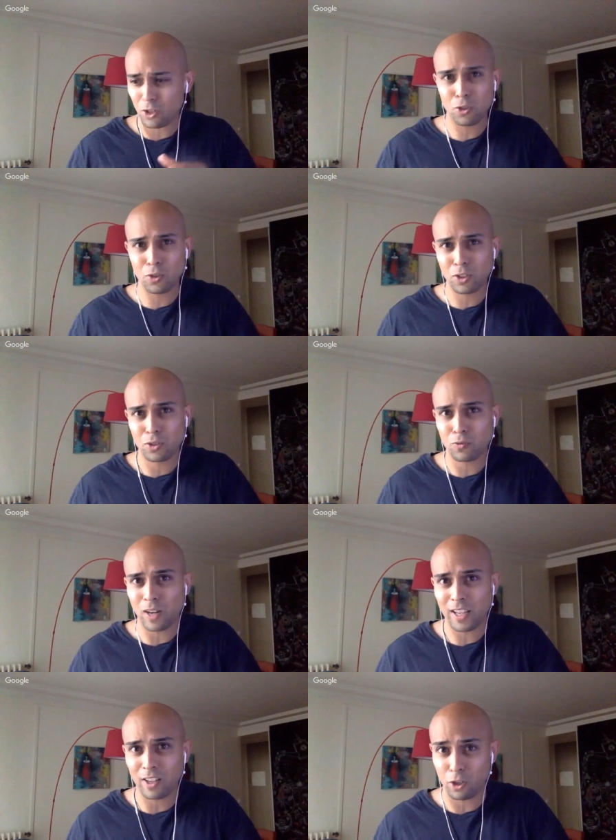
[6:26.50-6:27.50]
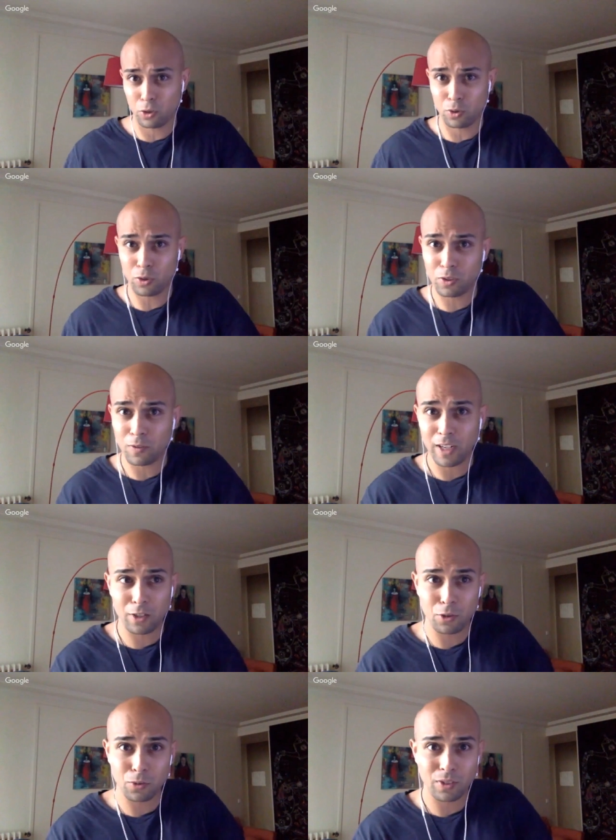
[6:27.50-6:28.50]
are you going to write? Are you going to write a
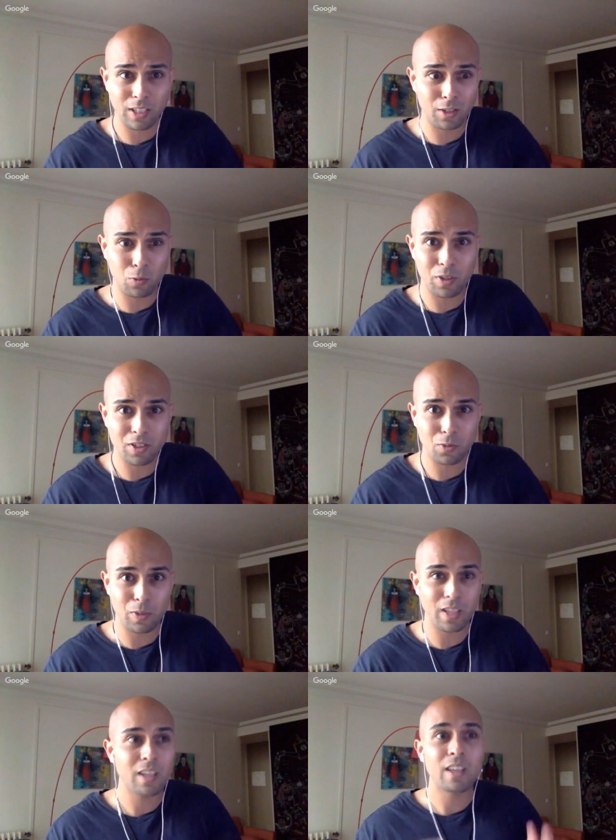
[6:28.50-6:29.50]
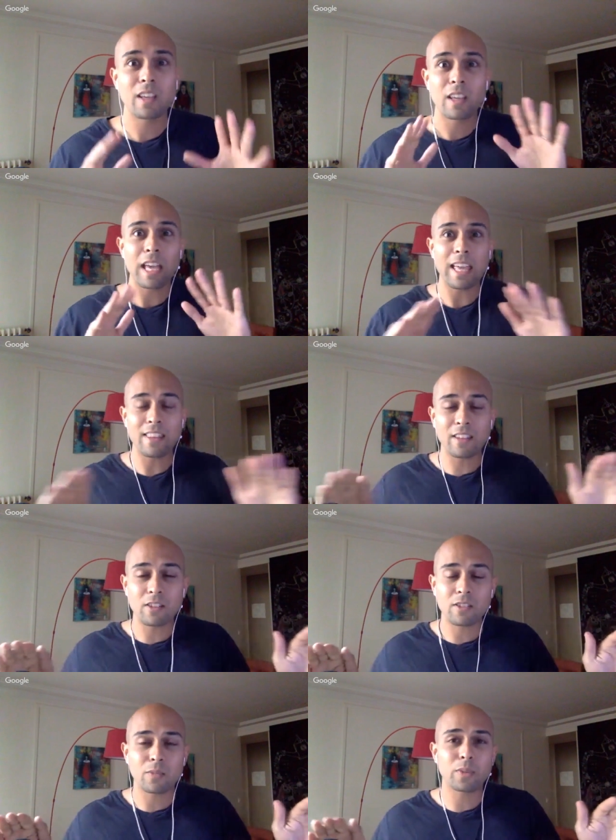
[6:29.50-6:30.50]
newsletter once a week? And then
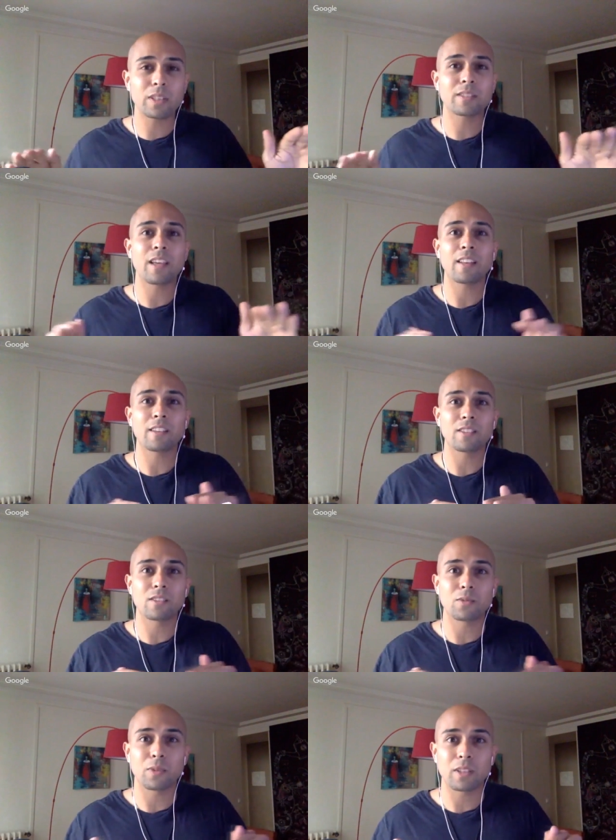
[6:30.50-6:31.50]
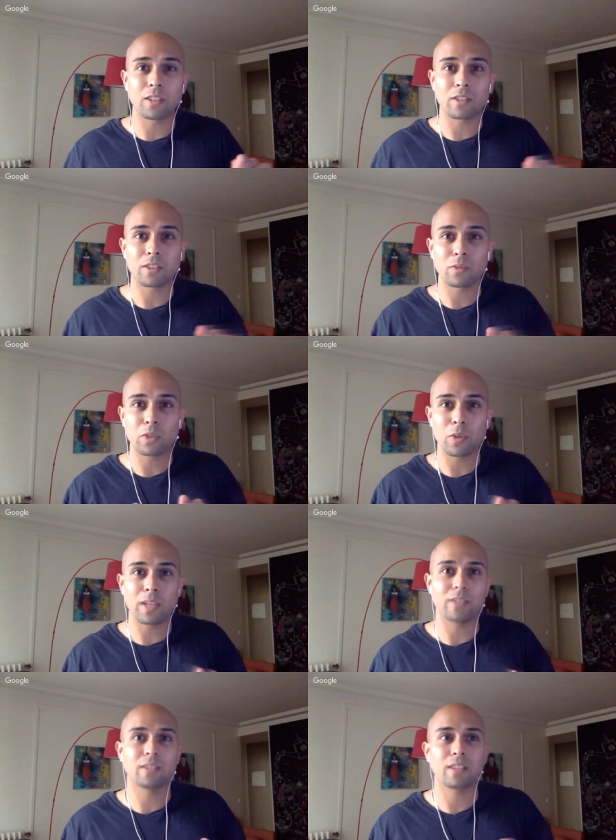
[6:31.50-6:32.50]
there's complete silence when there's when you
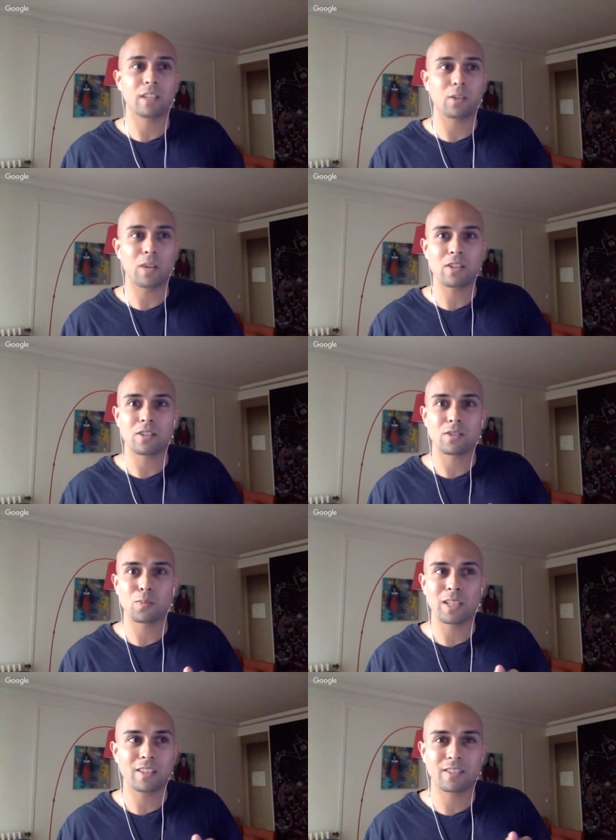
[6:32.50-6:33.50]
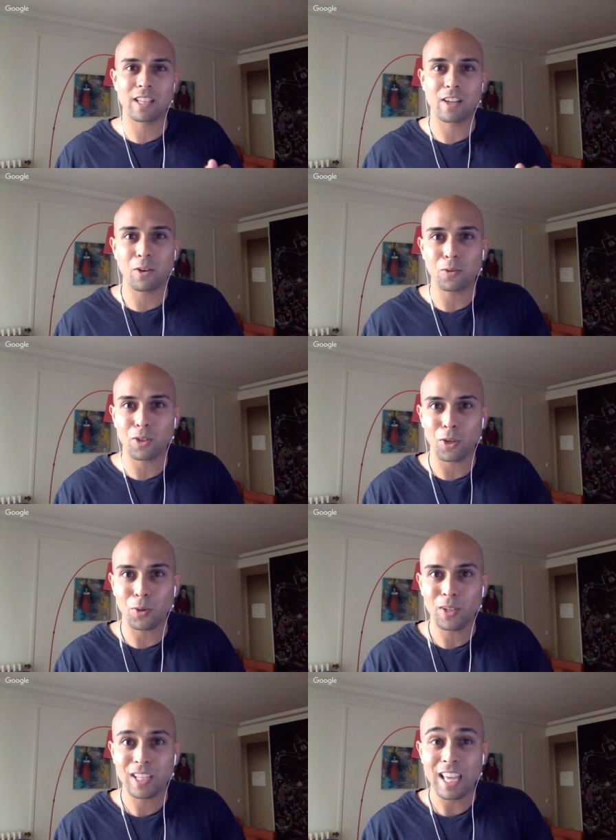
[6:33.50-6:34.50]
ask these kind of questions because they don't know
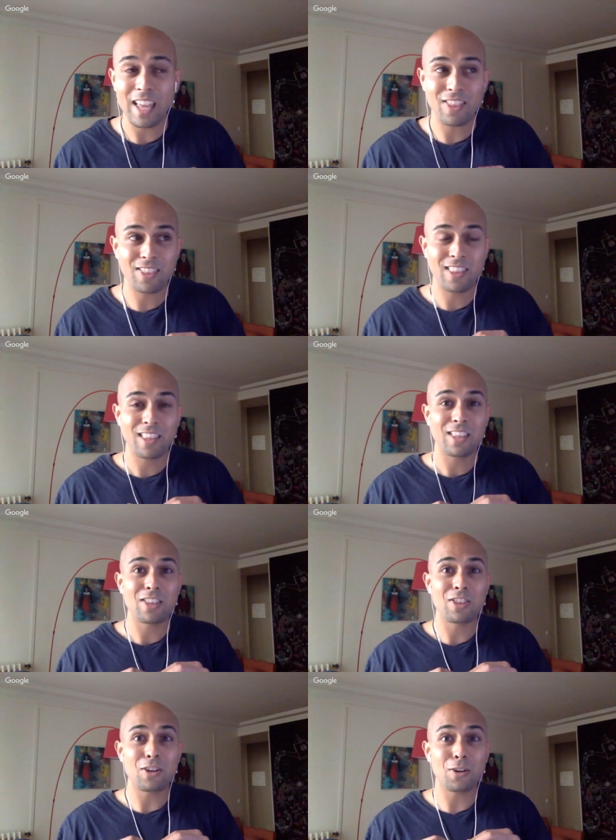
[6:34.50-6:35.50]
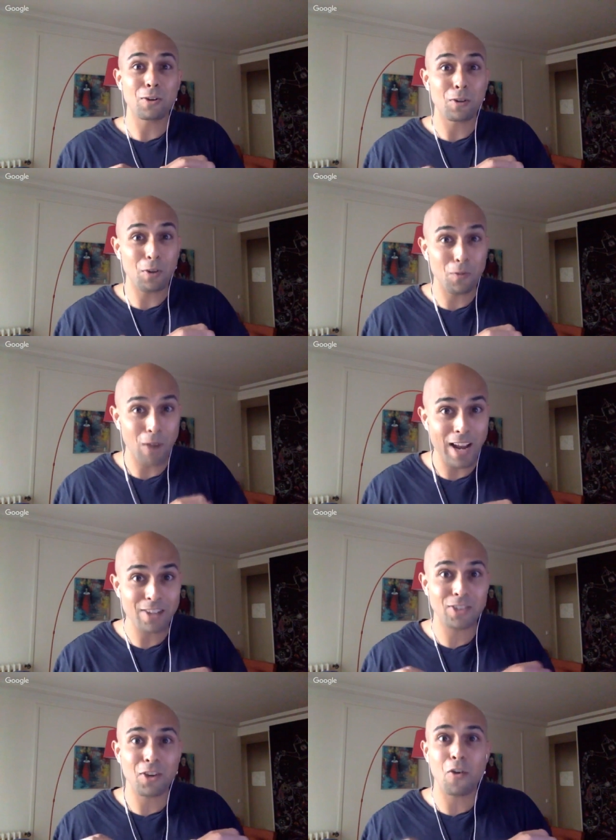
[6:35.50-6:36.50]
and they're
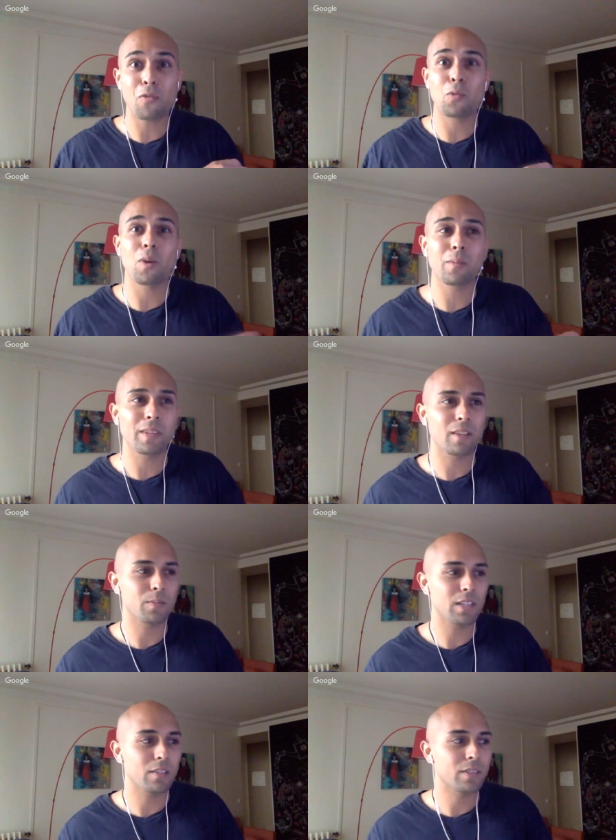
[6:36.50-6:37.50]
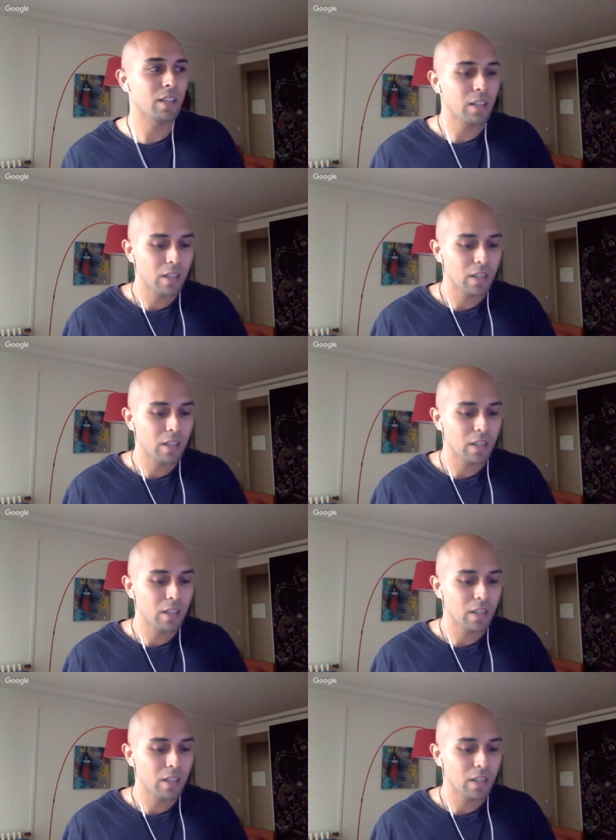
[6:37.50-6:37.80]
actually overwhelming themselves.